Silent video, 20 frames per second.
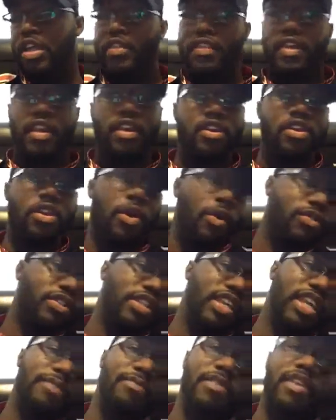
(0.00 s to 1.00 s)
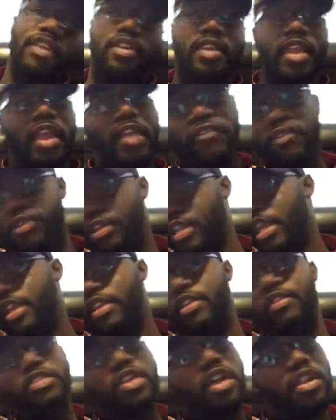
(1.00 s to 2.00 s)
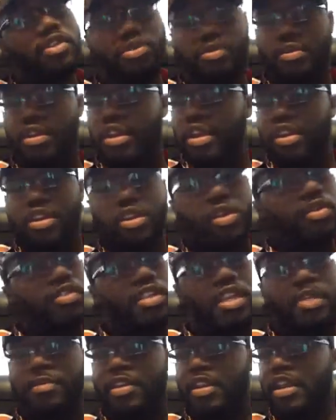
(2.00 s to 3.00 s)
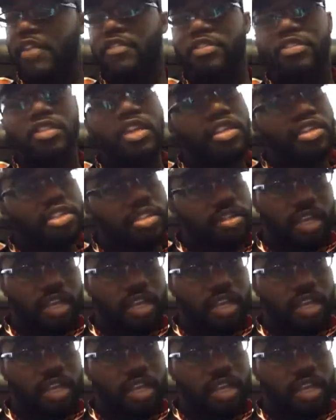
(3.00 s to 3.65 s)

that no team could ever no team could ever touch you